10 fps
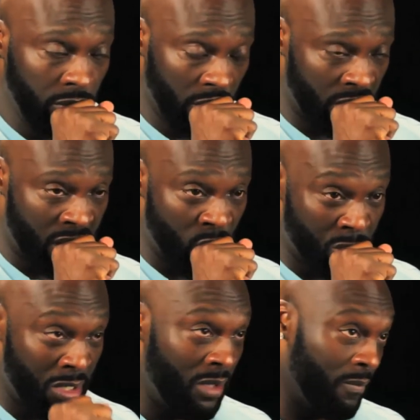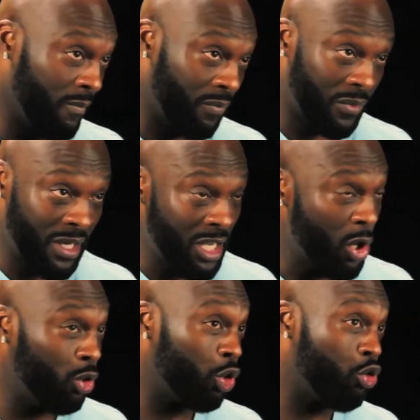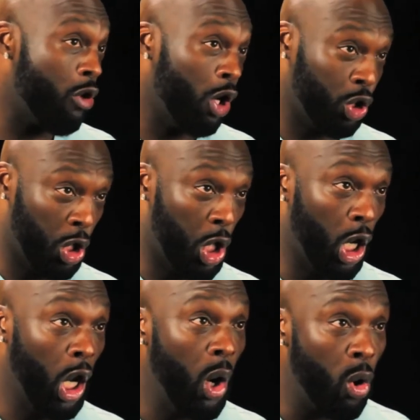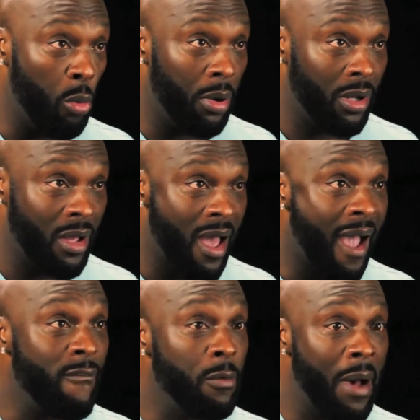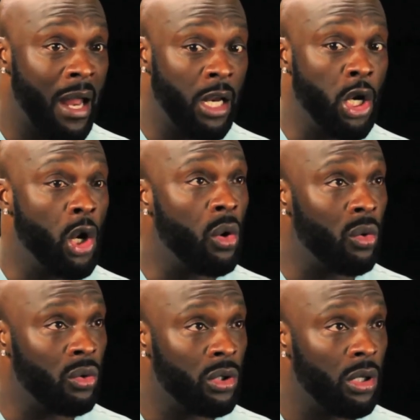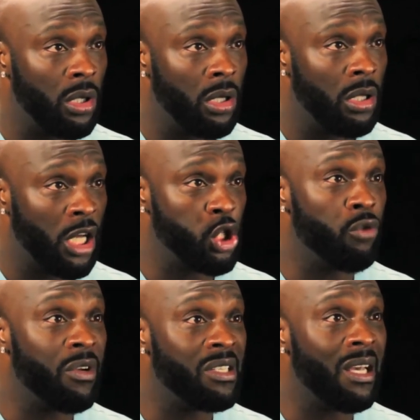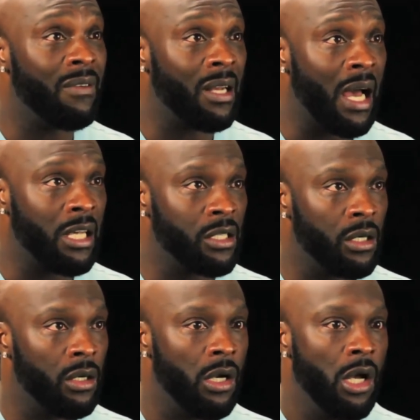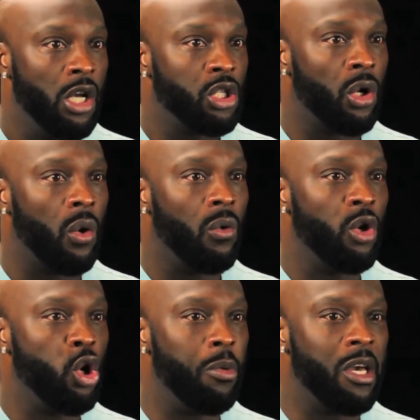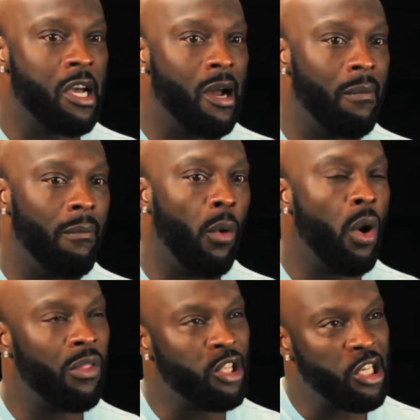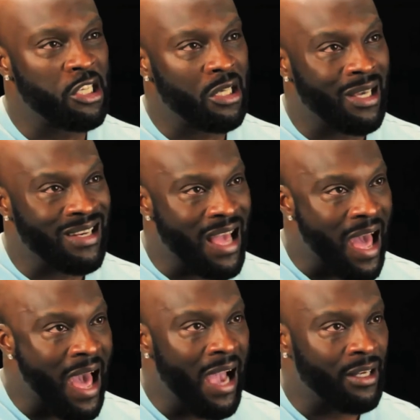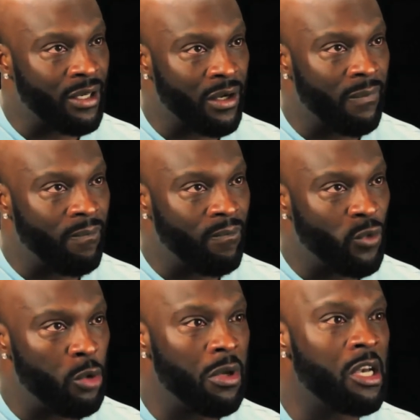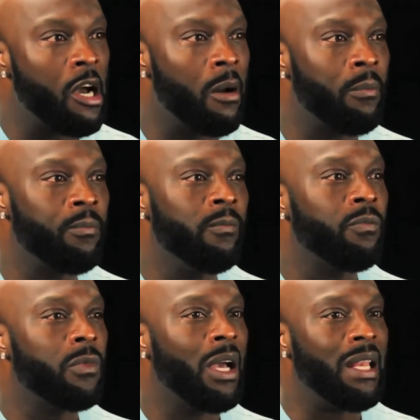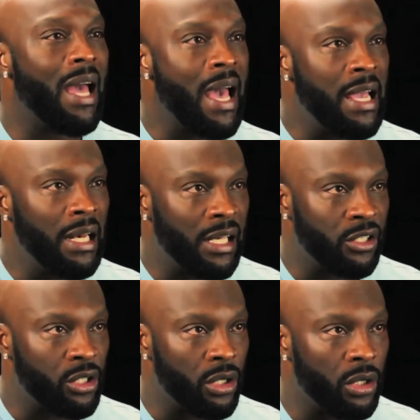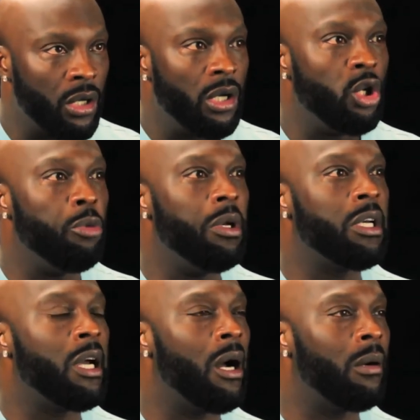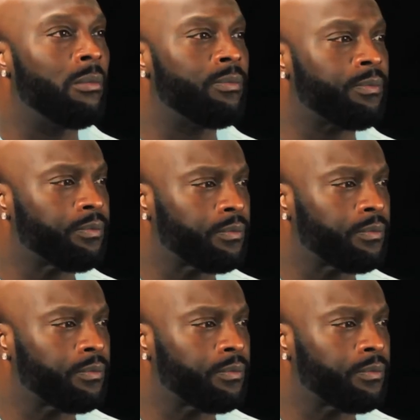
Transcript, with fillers: excuse me, that goes across the globe. Everybody knows that you received an Oscar. So you become more than just an actor. You become an A-lister. You become